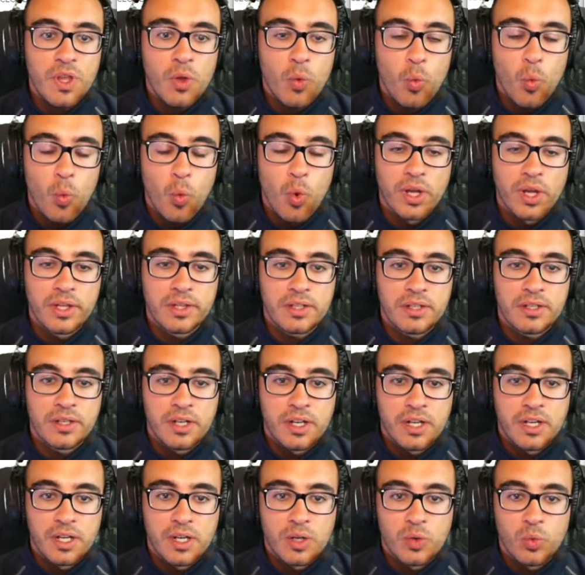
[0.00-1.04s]
what
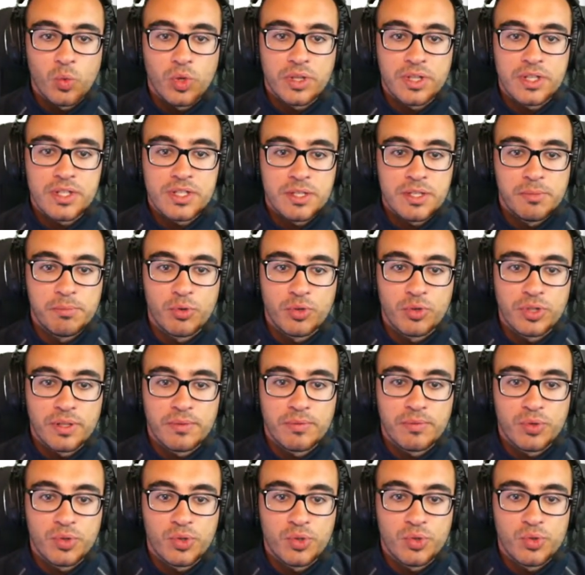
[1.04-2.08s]
it's
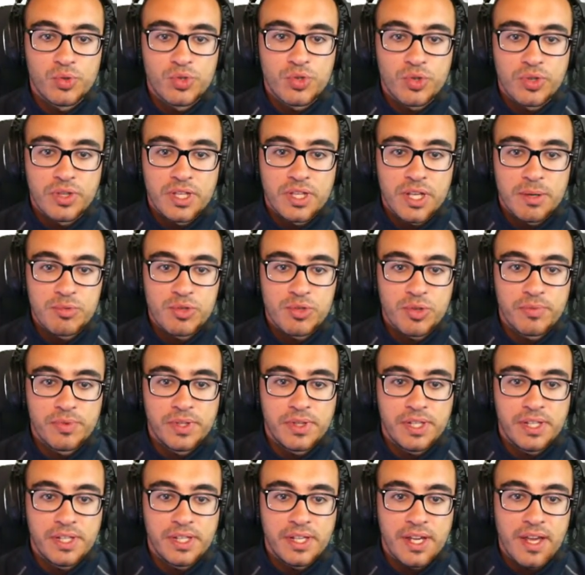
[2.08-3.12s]
important for you. So in terms of
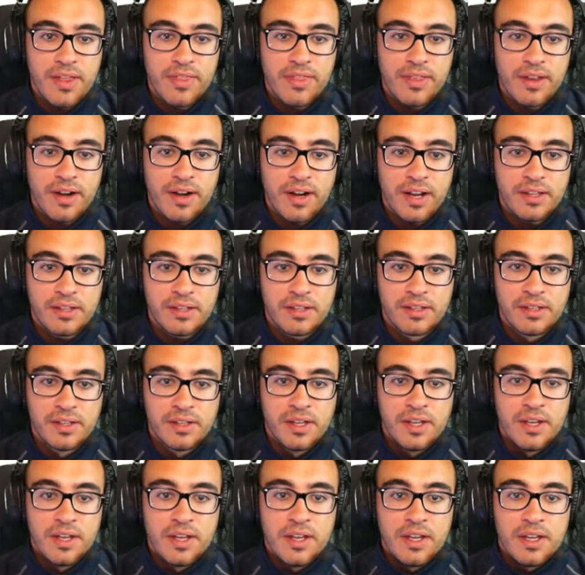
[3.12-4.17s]
the Ethernet,
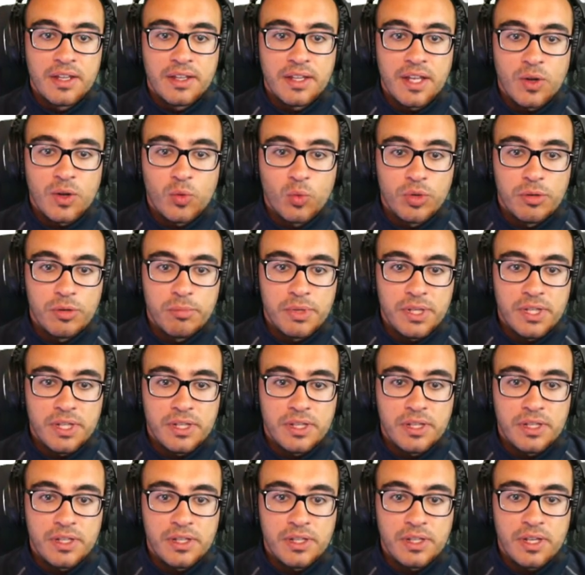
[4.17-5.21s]
that will
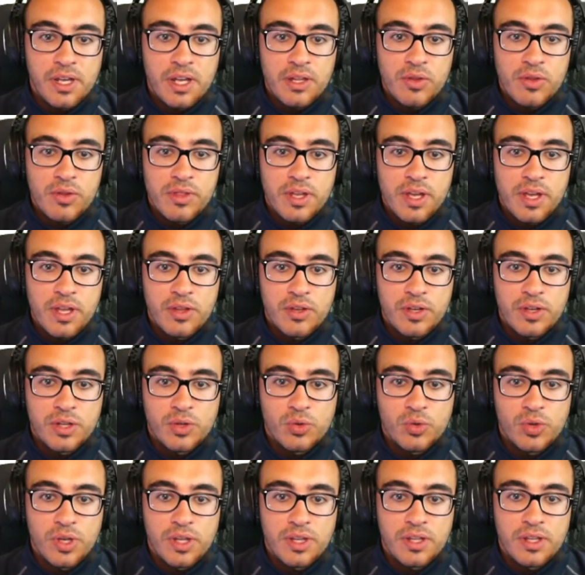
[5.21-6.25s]
be, I don't think I need
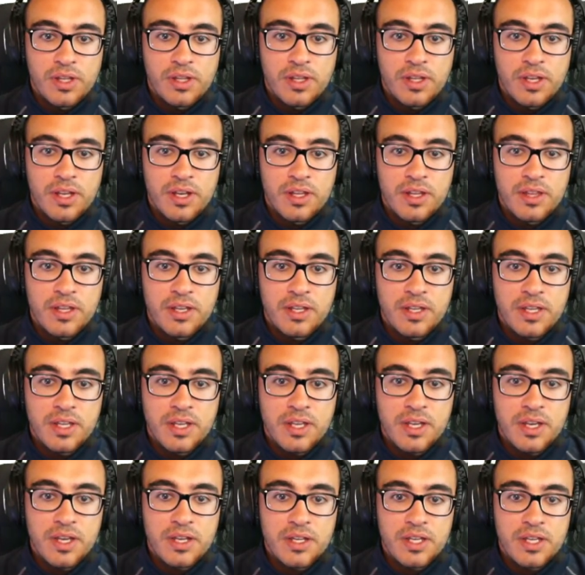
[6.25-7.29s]
to edit anything
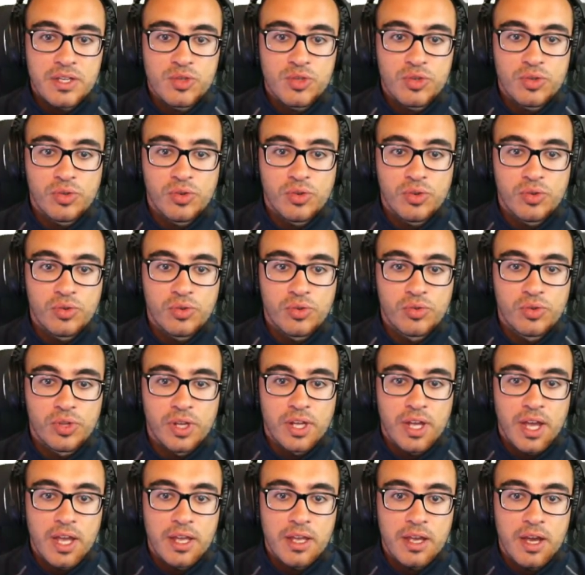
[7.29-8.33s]
here. Just go on
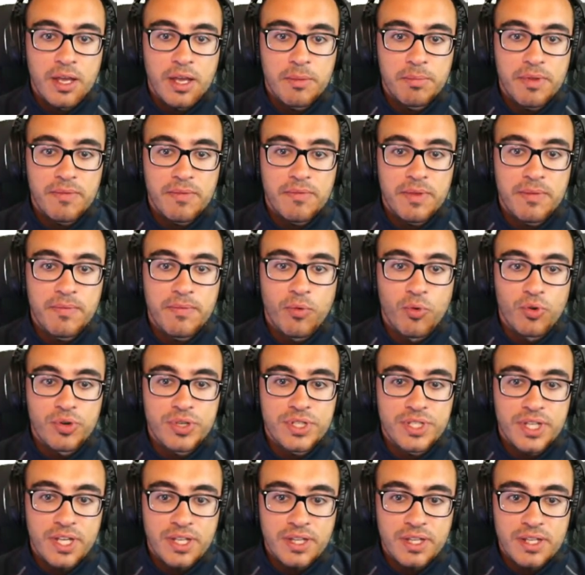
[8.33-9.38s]
the IPv4
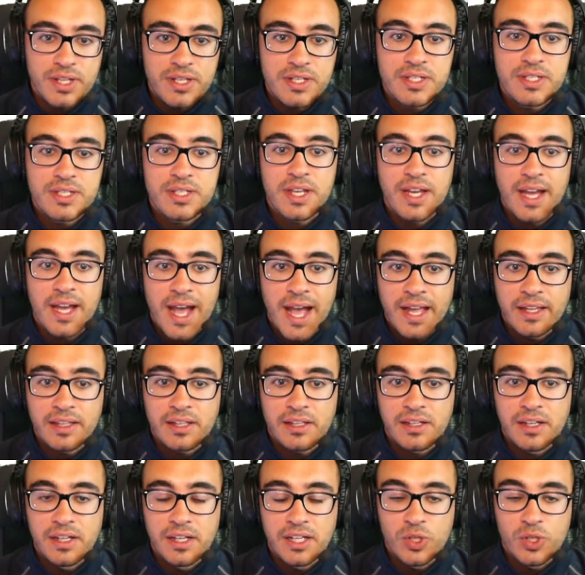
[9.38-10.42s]
settings, add
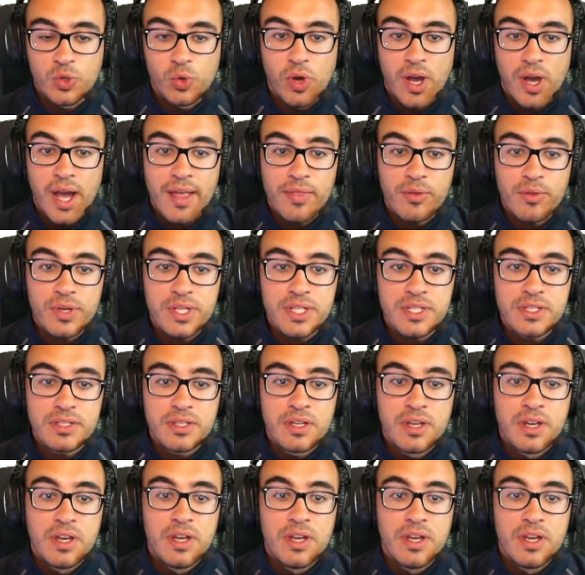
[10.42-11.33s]
a new address.